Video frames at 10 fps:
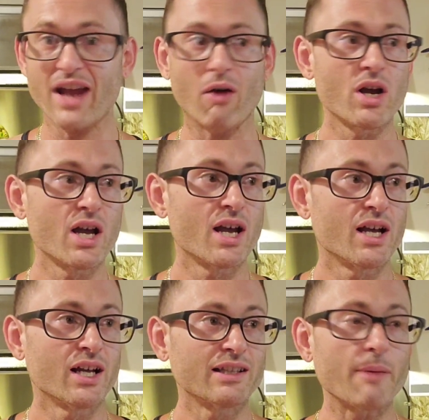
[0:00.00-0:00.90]
Now,
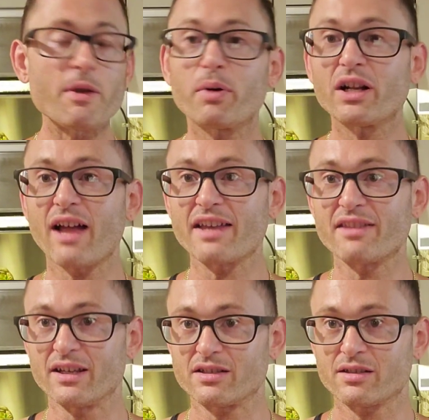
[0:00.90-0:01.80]
let me put it
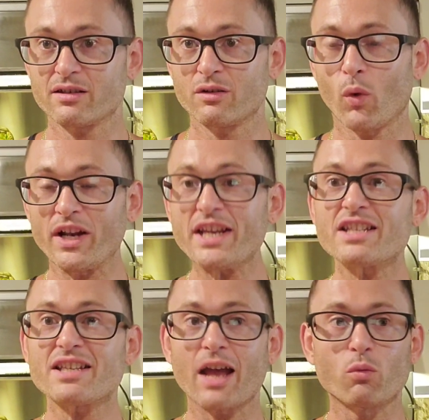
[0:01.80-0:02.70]
like this. What
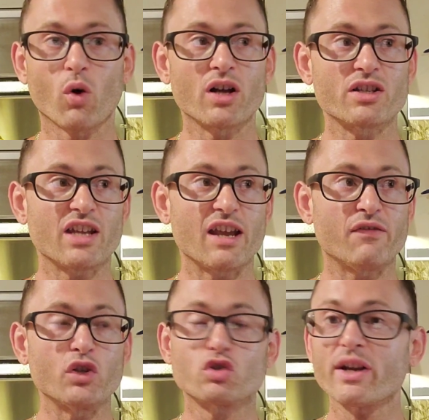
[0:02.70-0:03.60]
he said was
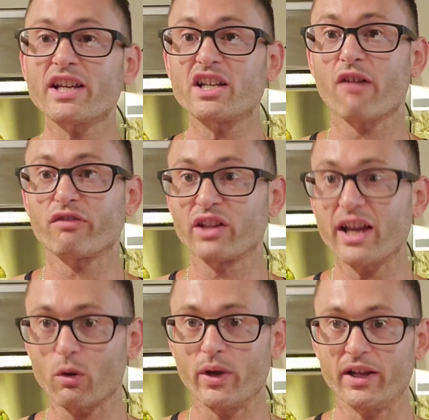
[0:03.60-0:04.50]
if you drink enough
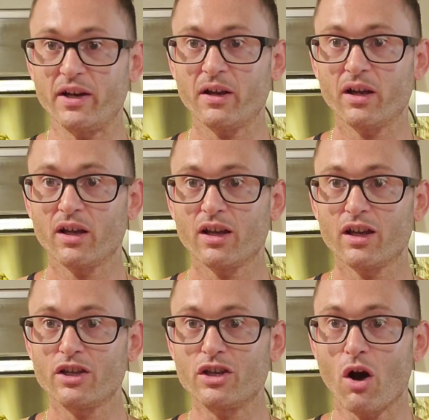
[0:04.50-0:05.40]
liquid,
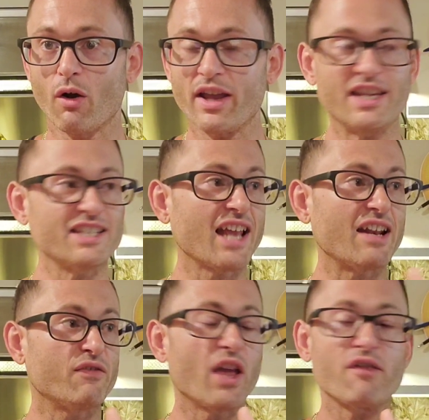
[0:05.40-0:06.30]
you know, he
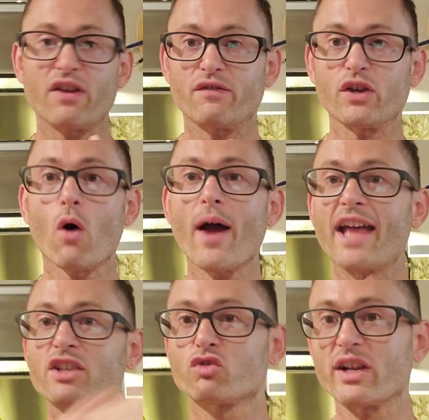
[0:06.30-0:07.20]
said if, if, if you go
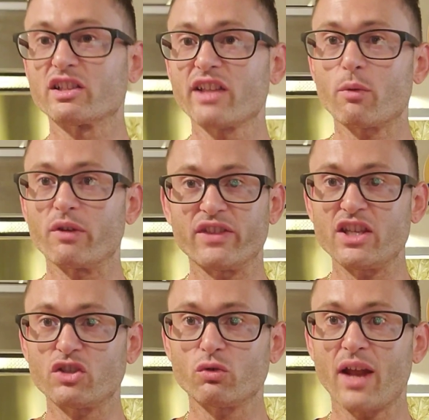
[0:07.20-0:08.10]
ahead and drink liquid for
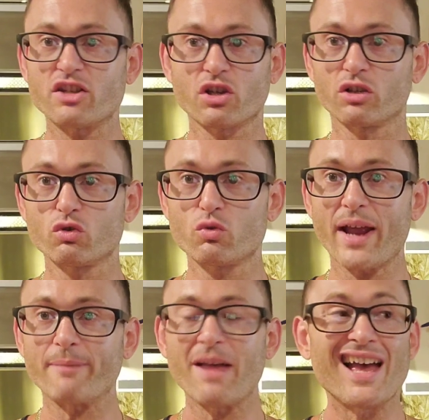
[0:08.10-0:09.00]
these two days, you're going to lose
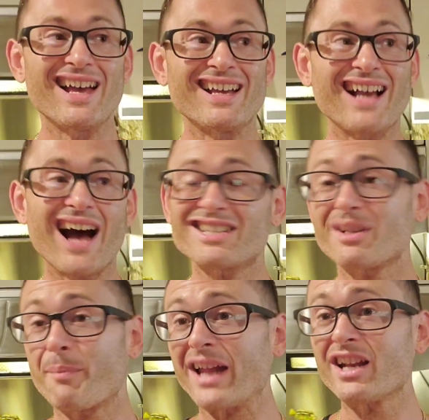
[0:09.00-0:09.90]
weight. Guys,
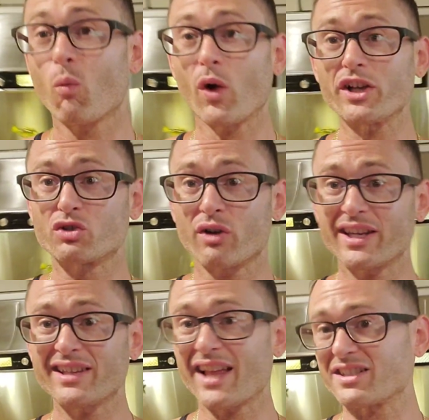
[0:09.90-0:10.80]
depending on what you're
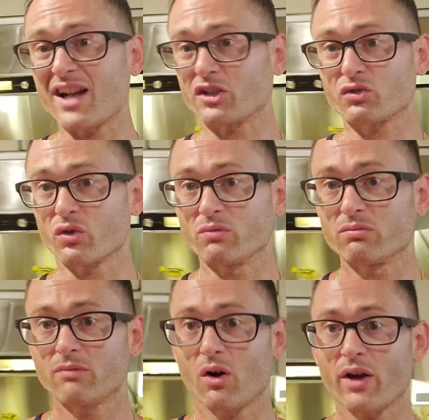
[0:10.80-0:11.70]
drinking, that's not true.
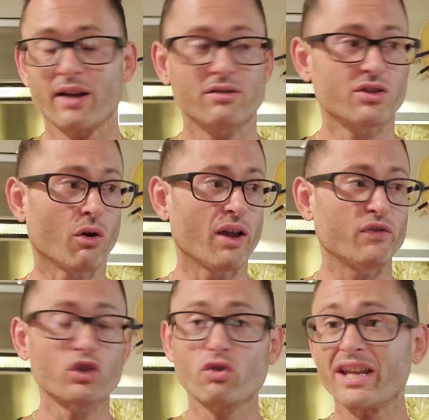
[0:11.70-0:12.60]
Okay, so
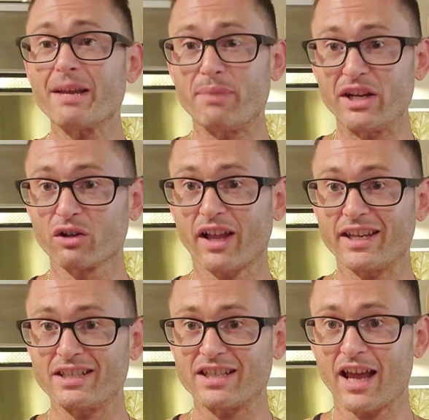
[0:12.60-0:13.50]
if you're drinking beer,
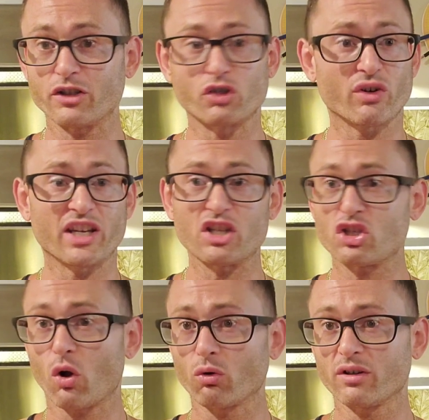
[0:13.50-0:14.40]
like he said, you're drinking
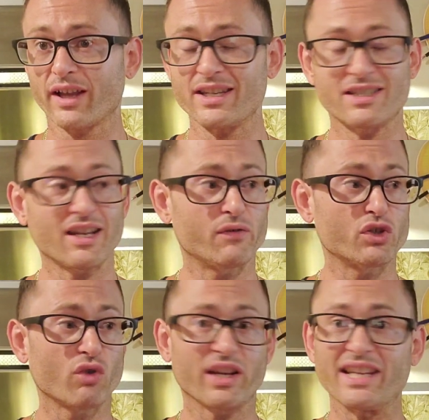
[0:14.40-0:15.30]
soda, like he said, if
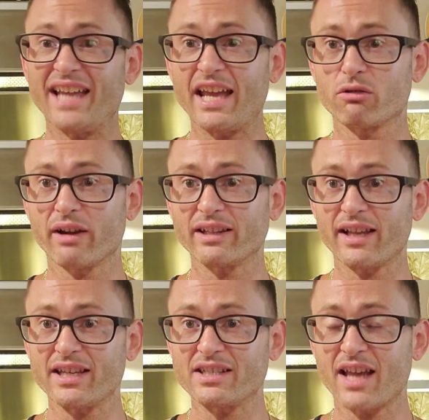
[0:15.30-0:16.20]
you're drinking Gatorade,
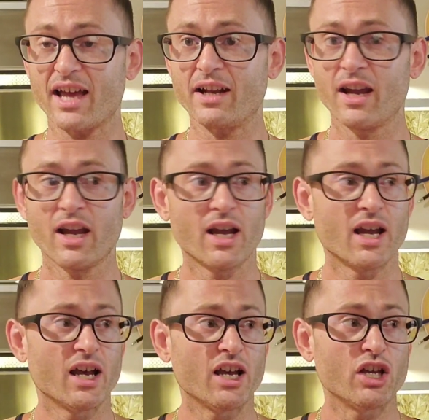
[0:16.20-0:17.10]
like he said,
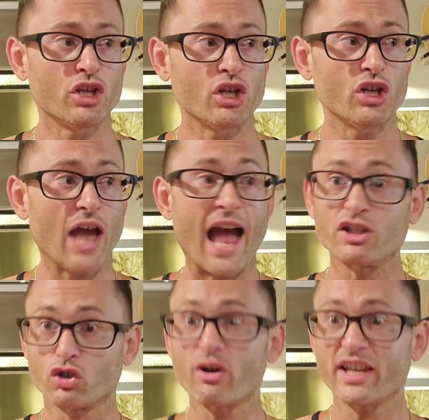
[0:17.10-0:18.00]

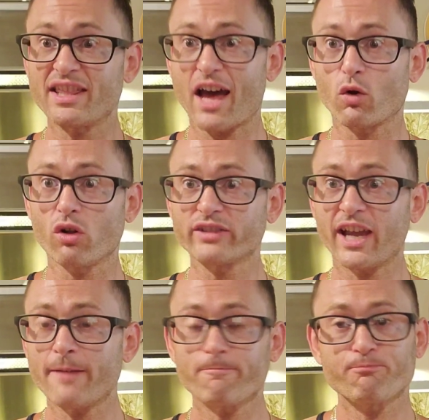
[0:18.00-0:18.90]
and you're drinking that all
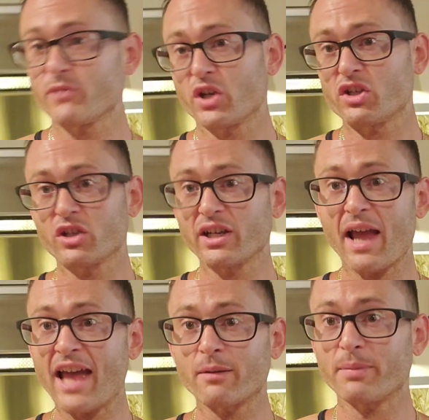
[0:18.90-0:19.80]
day, you're, you're going
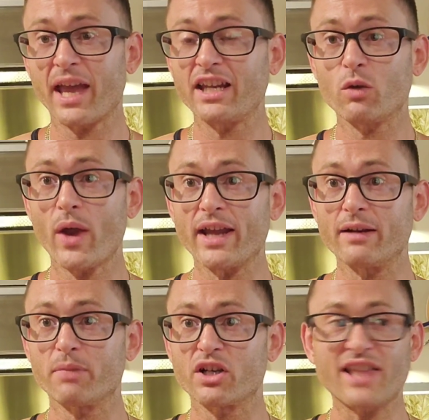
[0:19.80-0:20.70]
to end up gaining
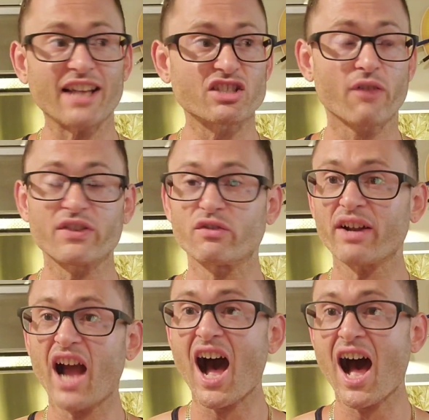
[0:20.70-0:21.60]
weight because that stuff is
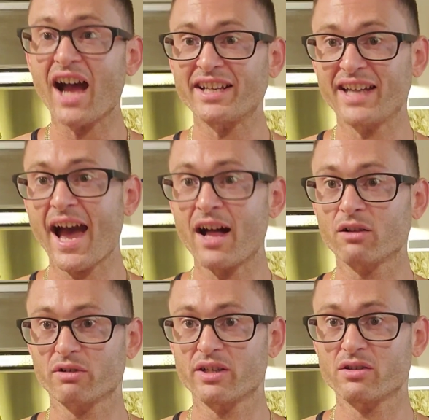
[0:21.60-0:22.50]
very high in
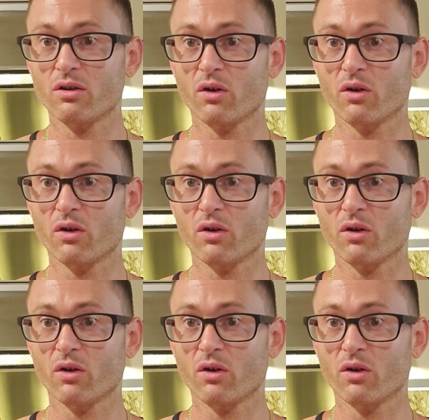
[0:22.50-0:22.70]
calories.